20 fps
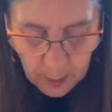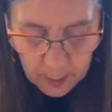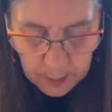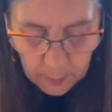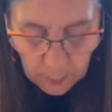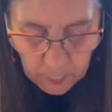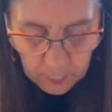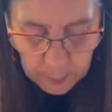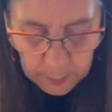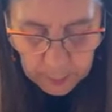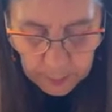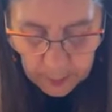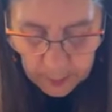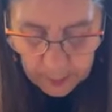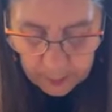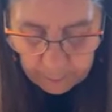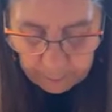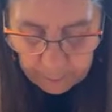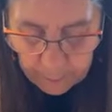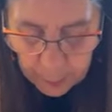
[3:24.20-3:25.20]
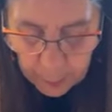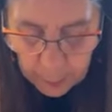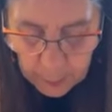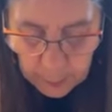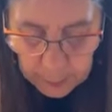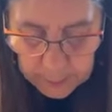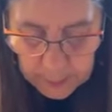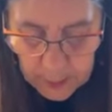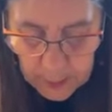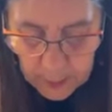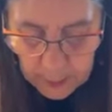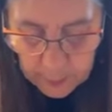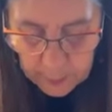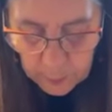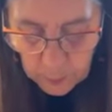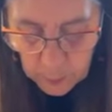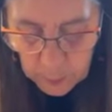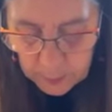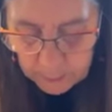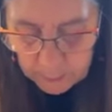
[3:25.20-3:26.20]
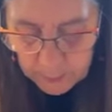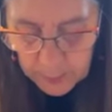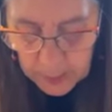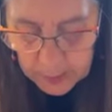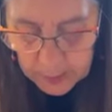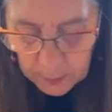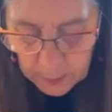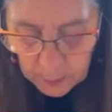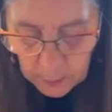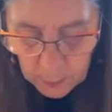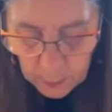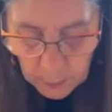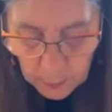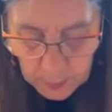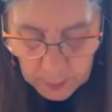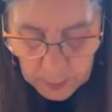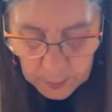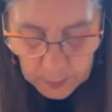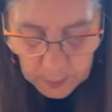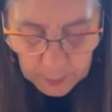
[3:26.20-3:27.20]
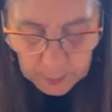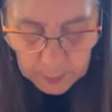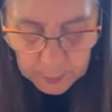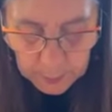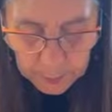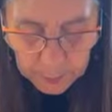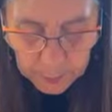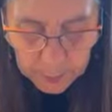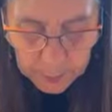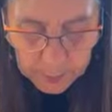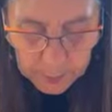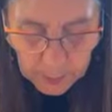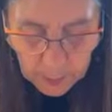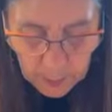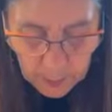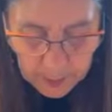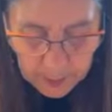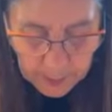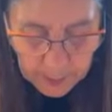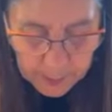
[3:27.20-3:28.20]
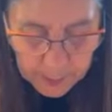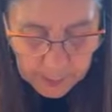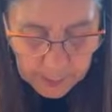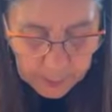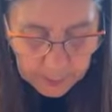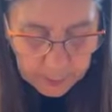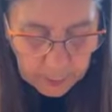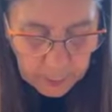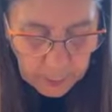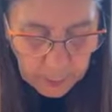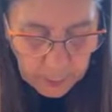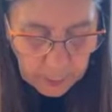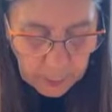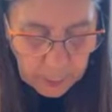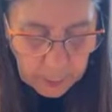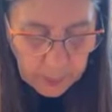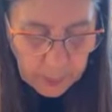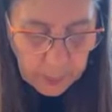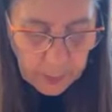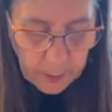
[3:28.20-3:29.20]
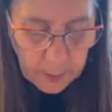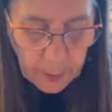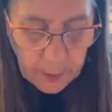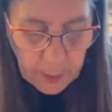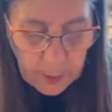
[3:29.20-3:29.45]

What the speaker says: I would have pulled out one of my own colors. All right, this is looking good.